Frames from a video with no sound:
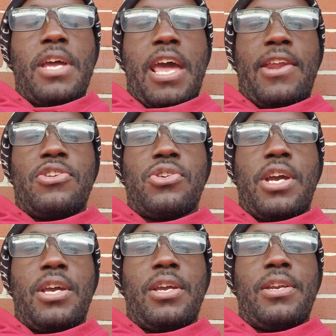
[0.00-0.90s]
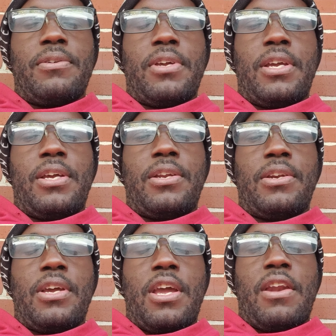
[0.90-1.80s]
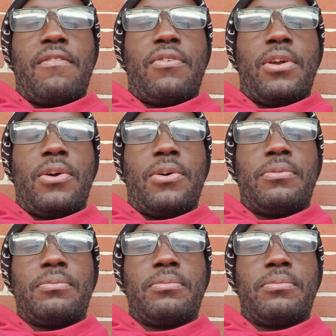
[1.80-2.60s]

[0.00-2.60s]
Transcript: Had a trade in the NFL.